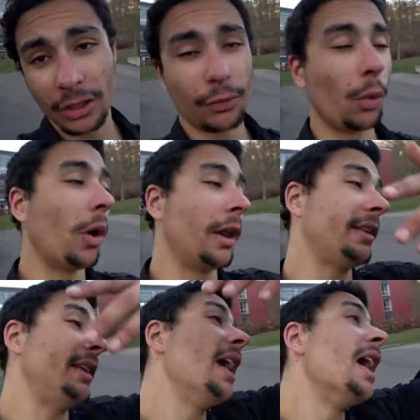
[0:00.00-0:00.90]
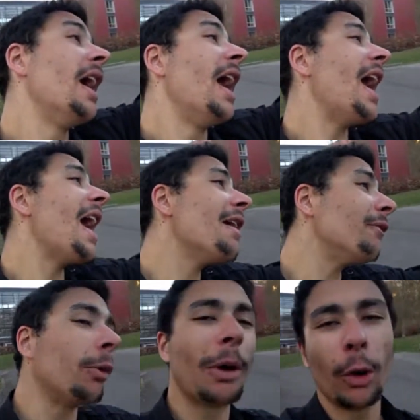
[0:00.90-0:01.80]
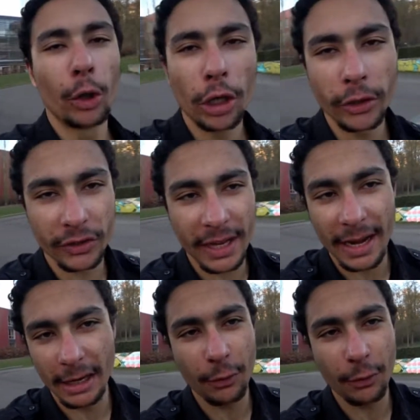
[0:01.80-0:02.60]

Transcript: If you want to see, every, well, you understand it.